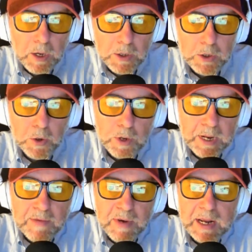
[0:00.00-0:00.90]
Good
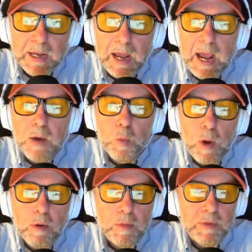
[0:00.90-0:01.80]
evening and
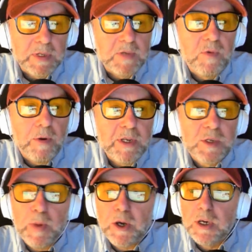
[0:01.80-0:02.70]
welcome to this very
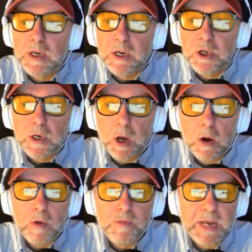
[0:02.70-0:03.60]
special edition
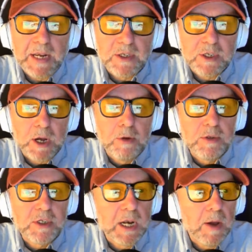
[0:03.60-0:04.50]
of Diggers and
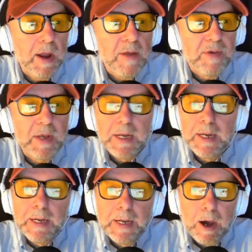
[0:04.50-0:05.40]
Dozers Live.
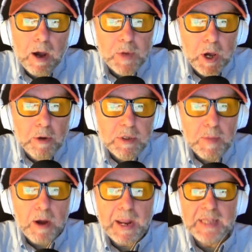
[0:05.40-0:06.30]
I'm your host,
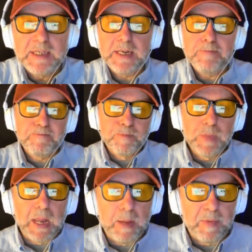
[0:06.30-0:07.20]
Mark Anthony.
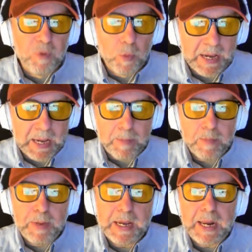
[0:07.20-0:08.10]
Before we
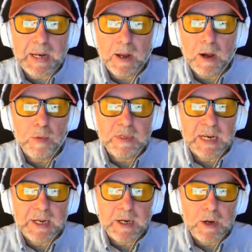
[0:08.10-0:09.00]
begin, I want to
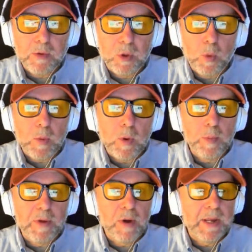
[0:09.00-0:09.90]
let you know that we will
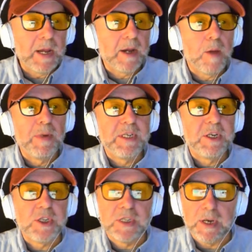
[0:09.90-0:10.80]
be running a
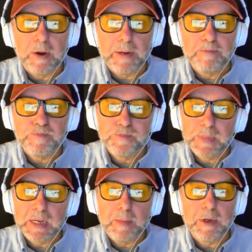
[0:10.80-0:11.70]
competition tonight,
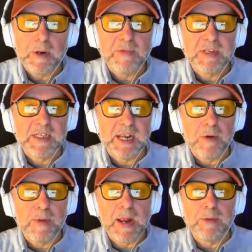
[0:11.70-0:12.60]
but you have to stick
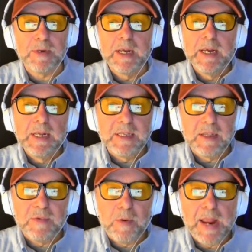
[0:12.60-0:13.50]
around to the
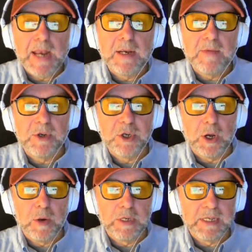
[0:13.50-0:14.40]
very end of the
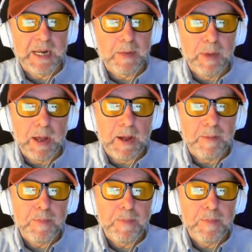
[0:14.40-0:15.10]
show to take part.